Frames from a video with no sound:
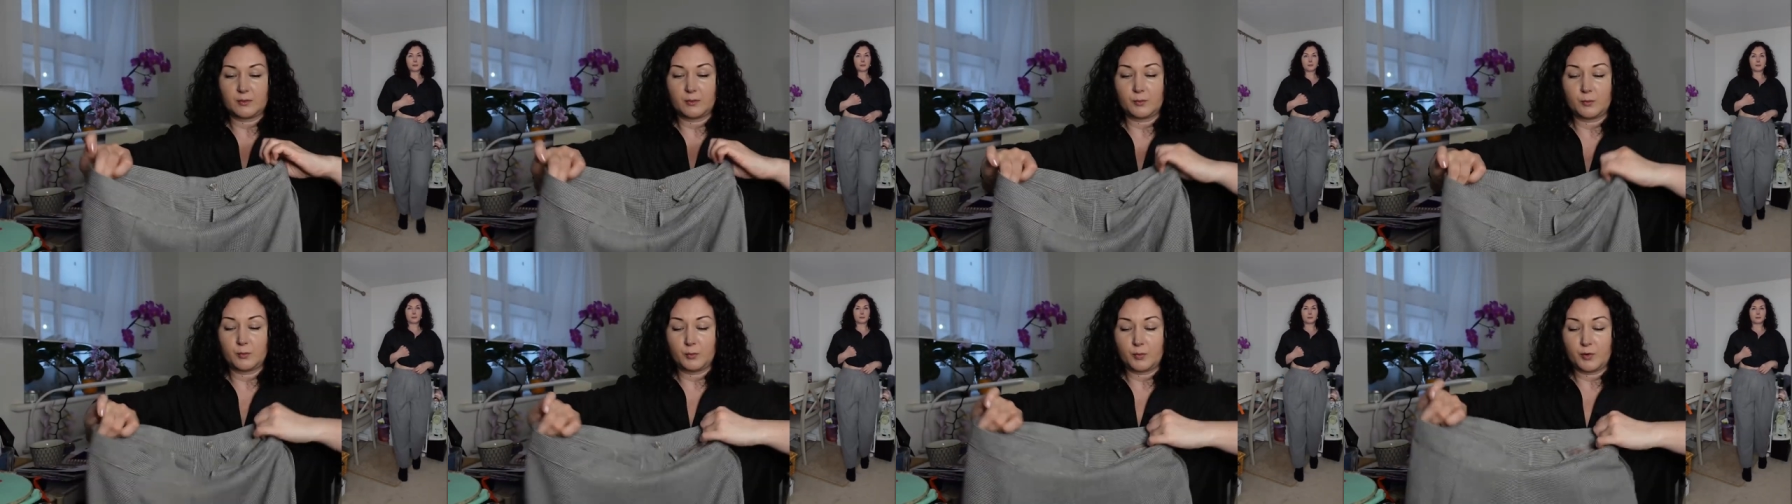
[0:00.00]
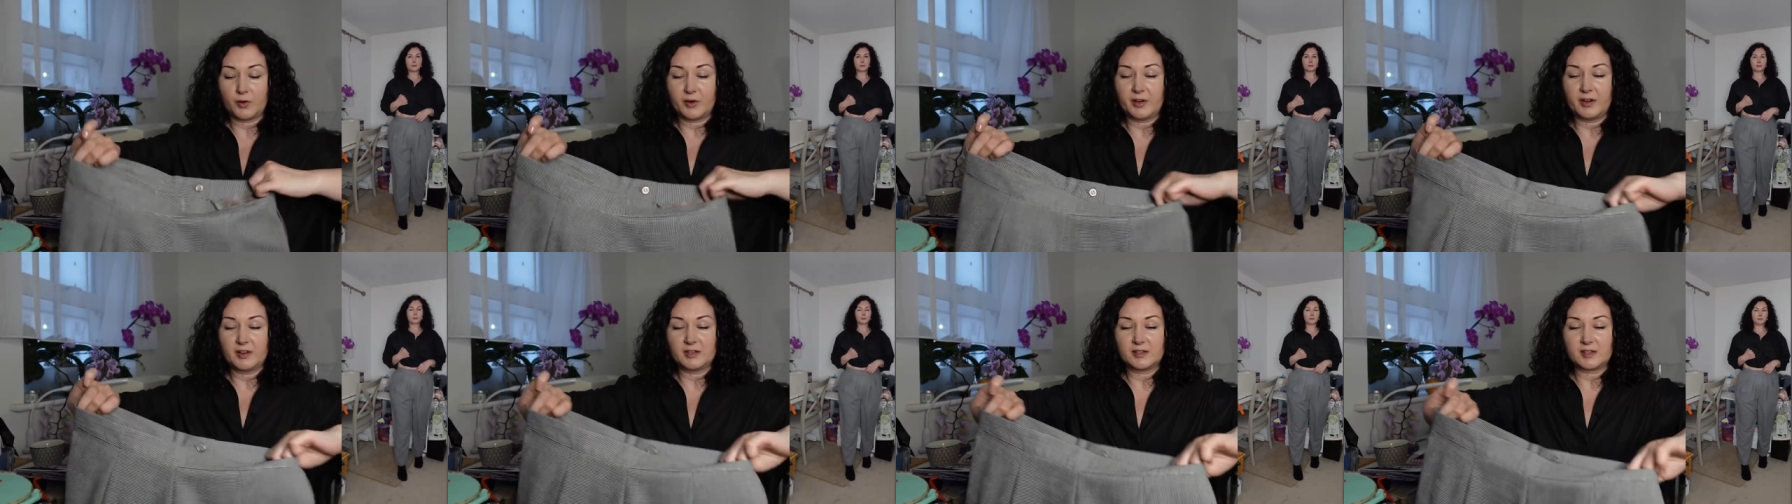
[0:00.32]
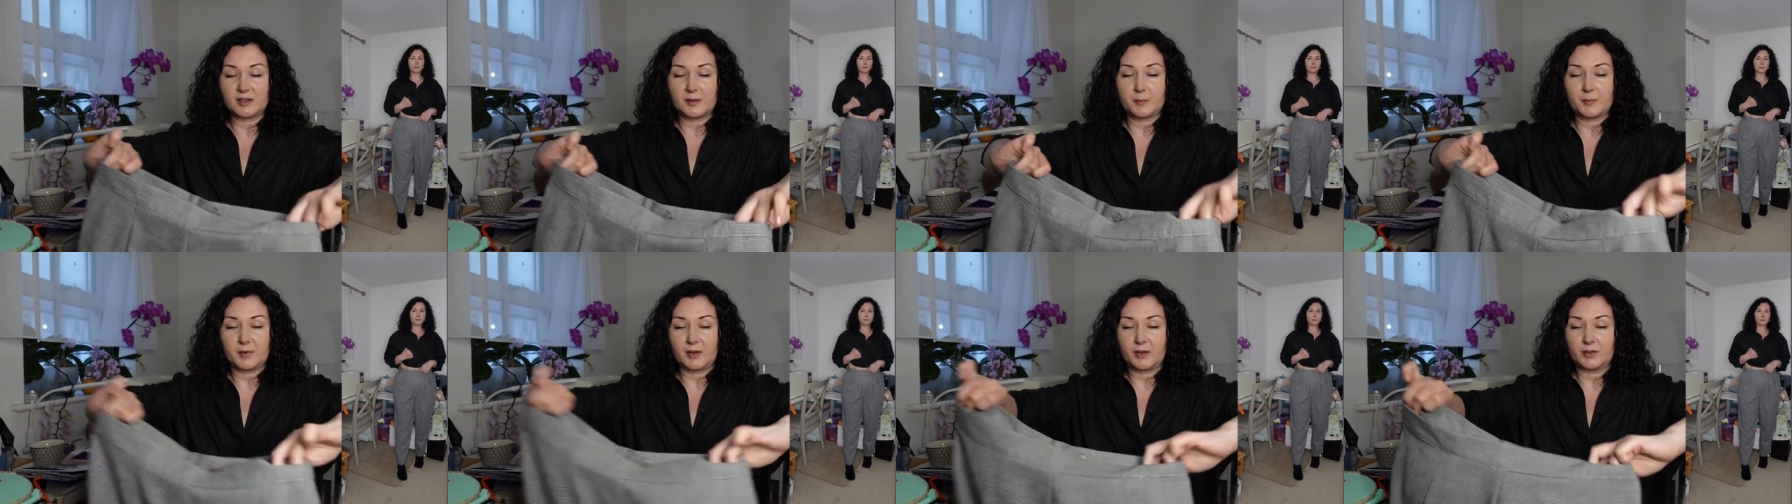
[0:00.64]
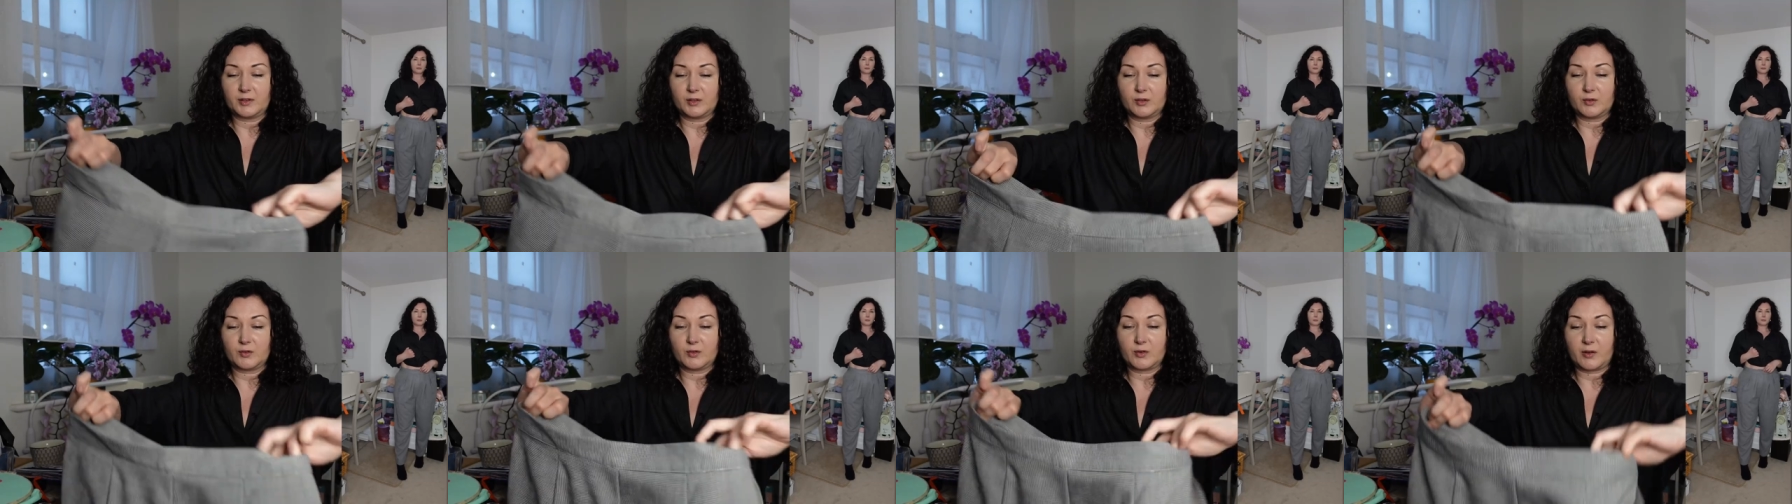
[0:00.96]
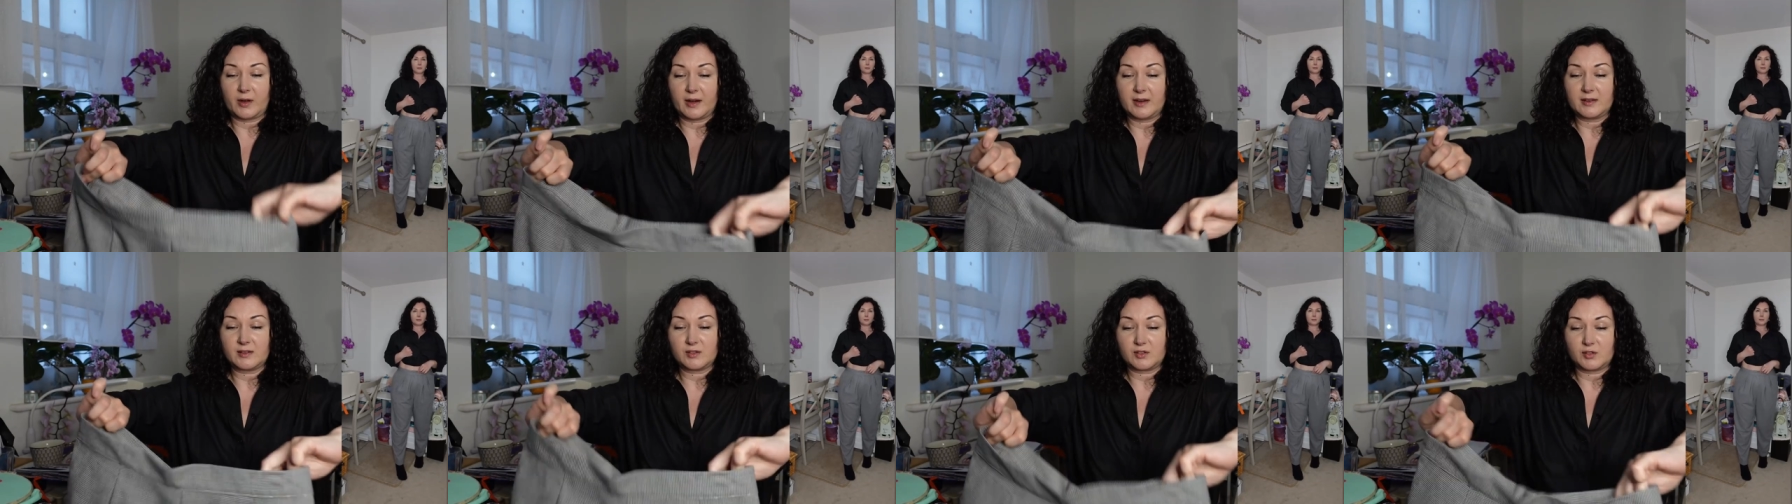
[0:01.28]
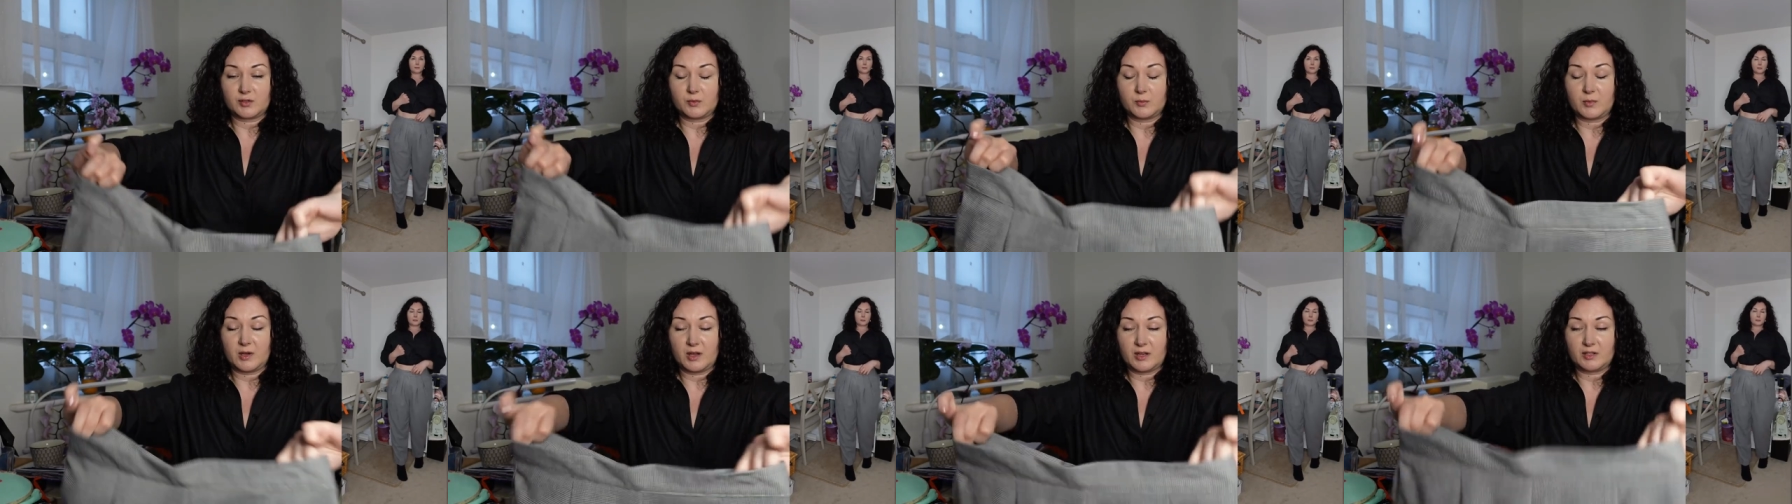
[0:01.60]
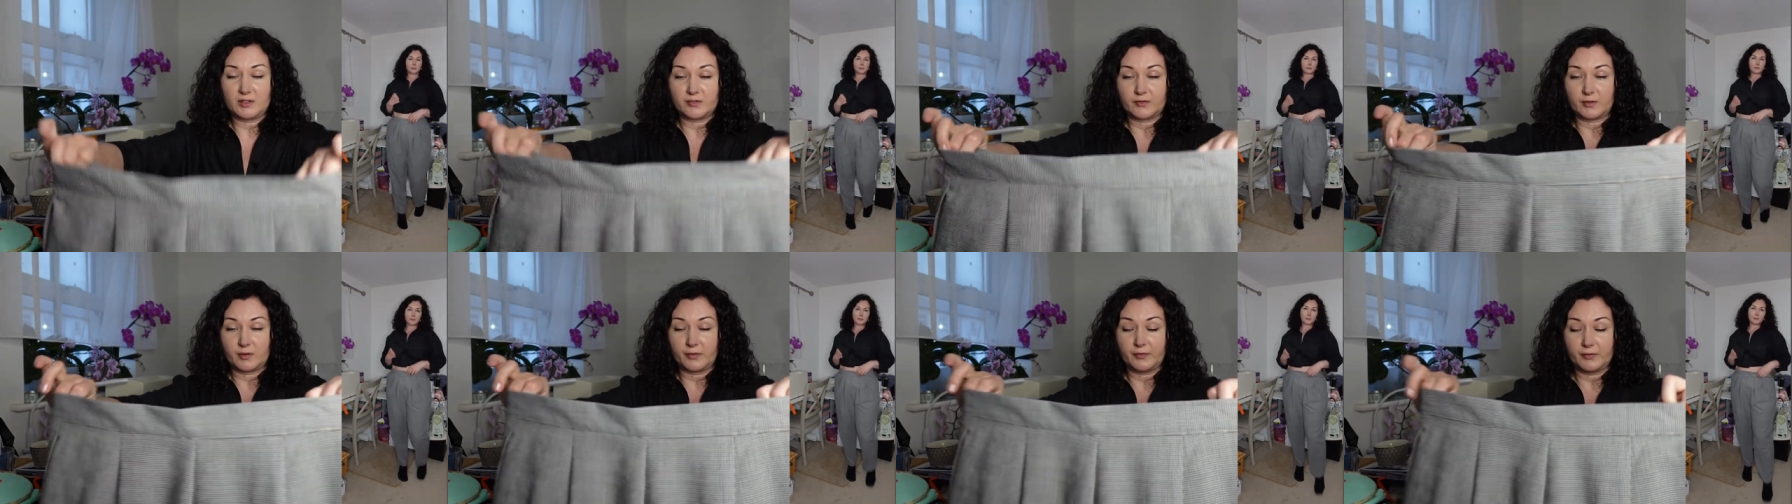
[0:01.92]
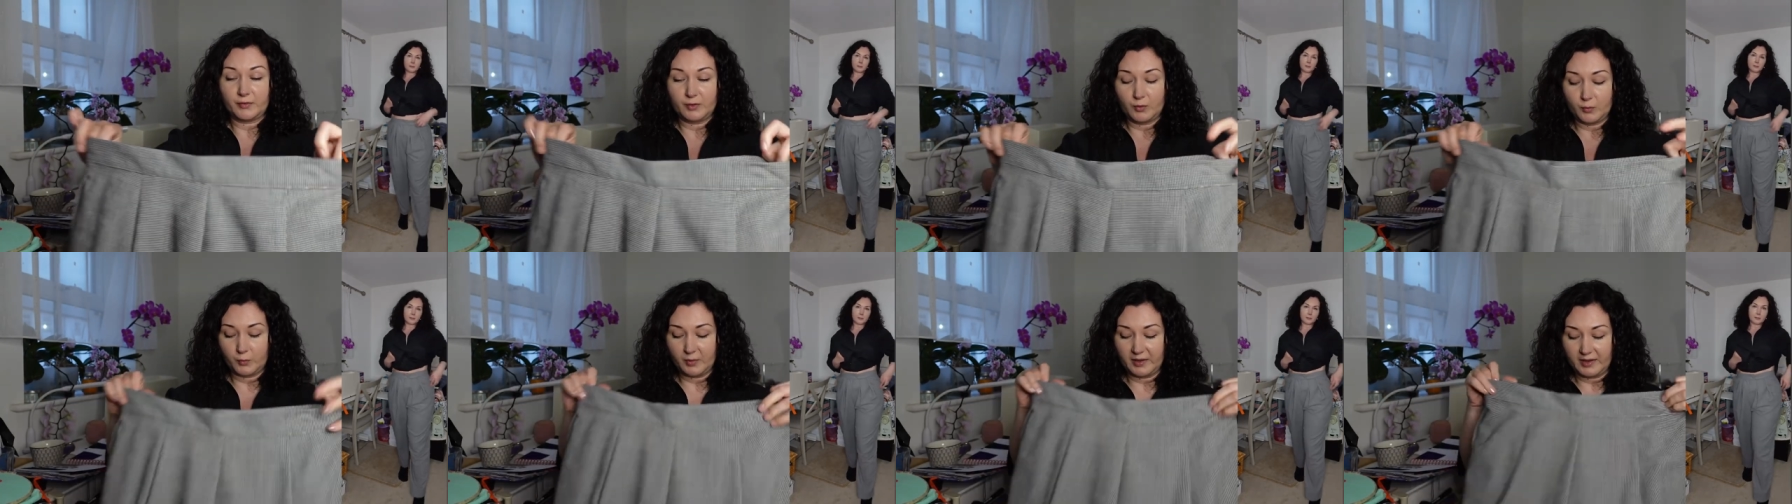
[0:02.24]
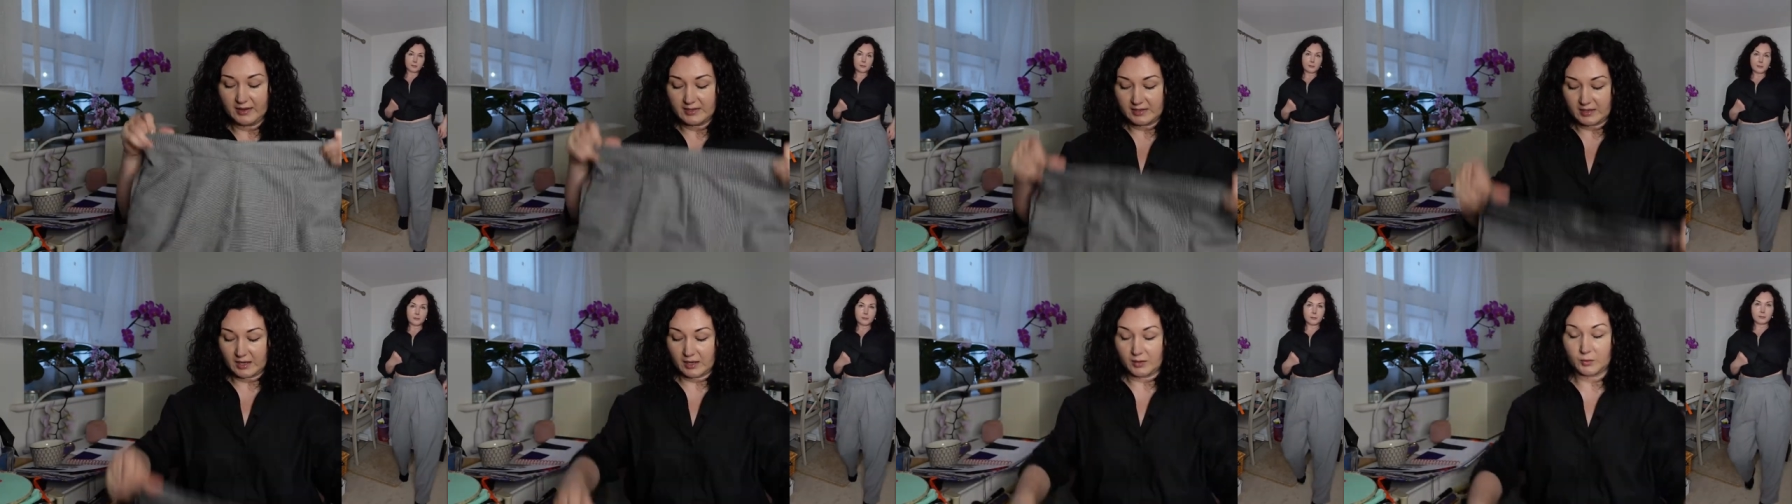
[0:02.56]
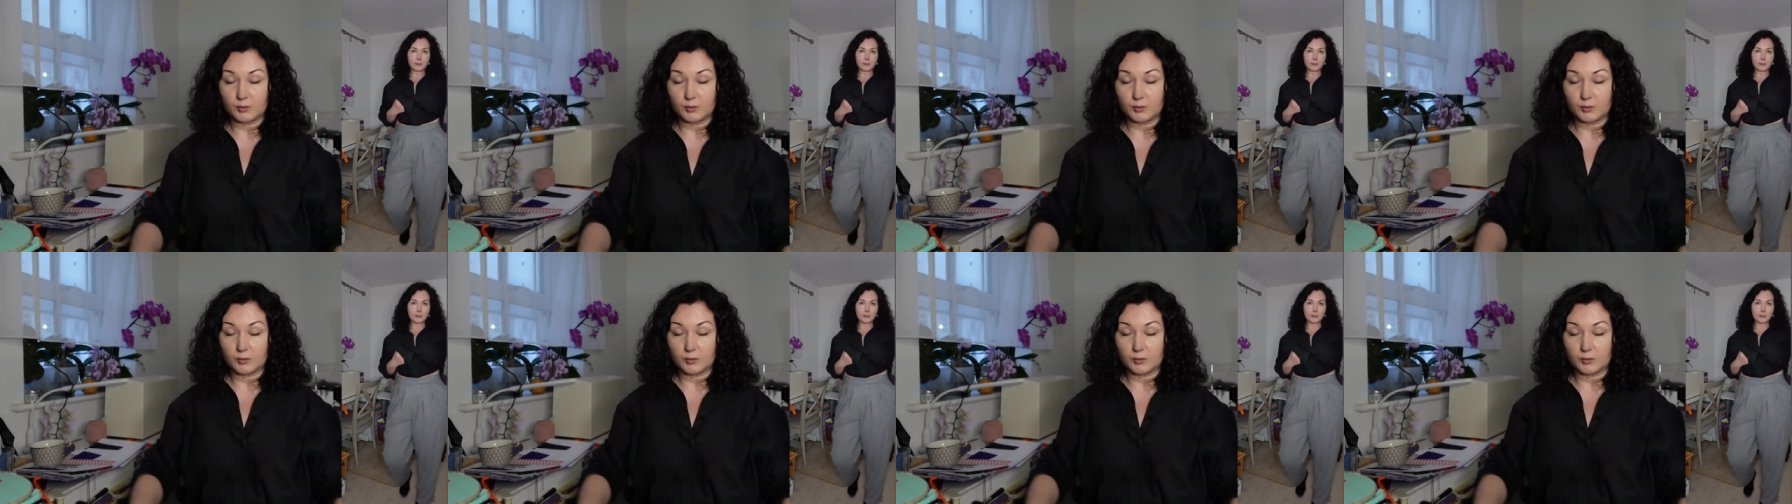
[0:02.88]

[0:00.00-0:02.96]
worried about Ukraine so much for a few weeks I